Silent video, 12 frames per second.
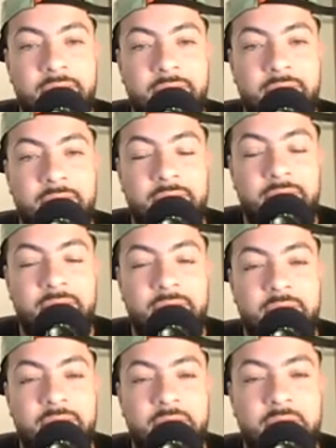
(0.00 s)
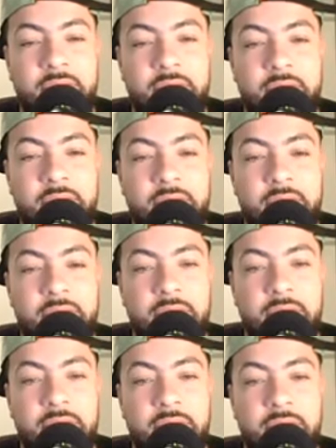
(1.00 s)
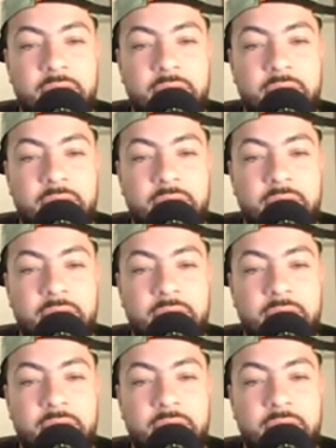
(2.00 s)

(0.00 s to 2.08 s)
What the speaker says: This person isn't speaking.